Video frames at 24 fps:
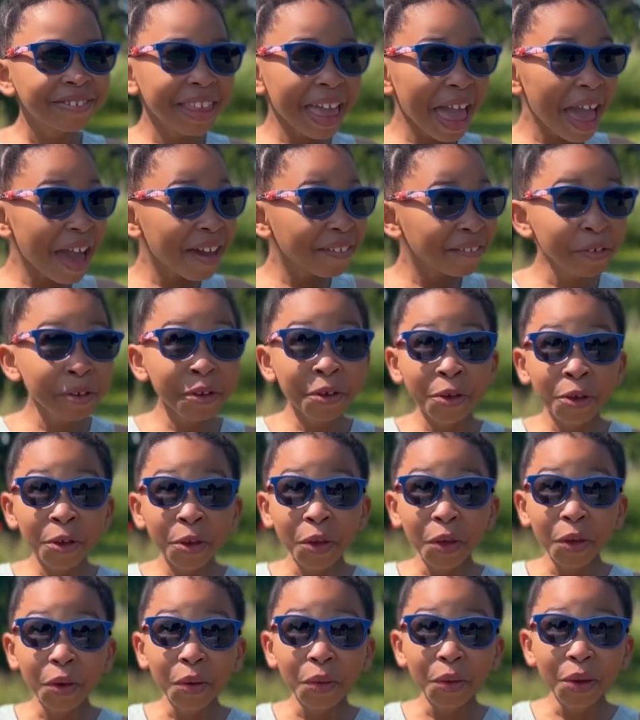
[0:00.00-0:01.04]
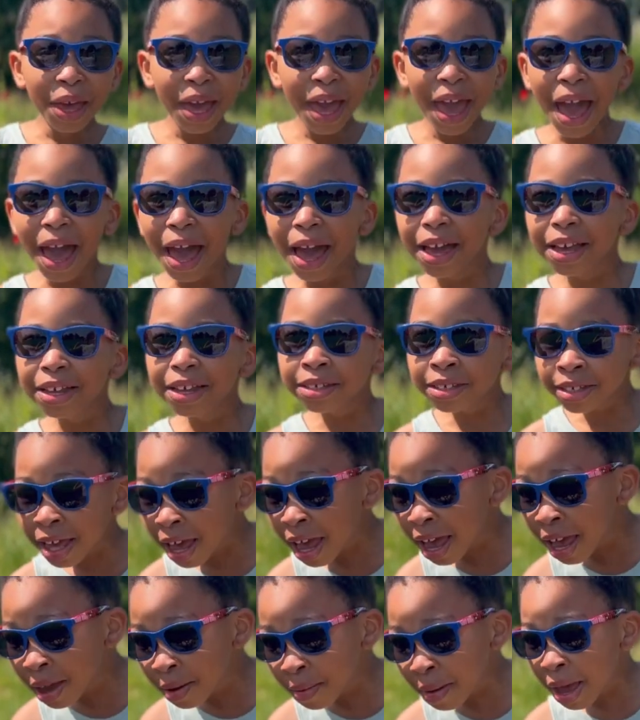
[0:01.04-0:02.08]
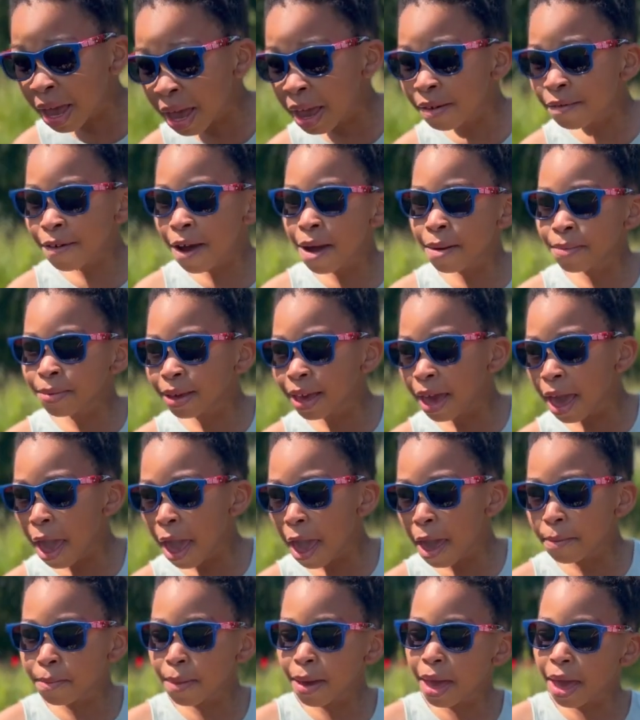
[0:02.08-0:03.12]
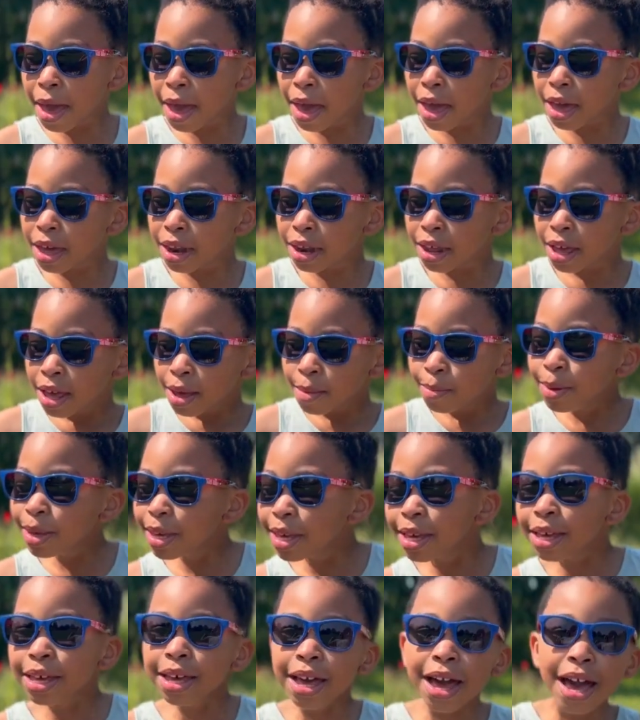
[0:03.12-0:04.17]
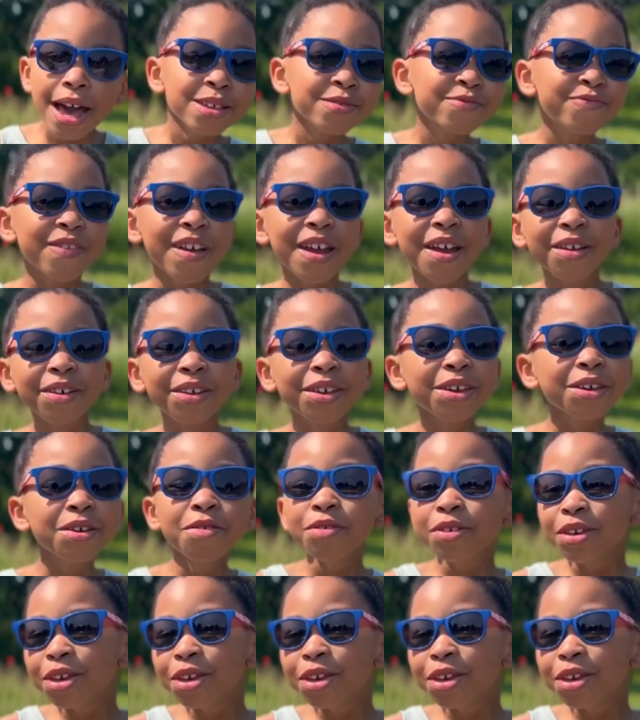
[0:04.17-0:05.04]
them, ooh. And stay away from caveman, because we're cute.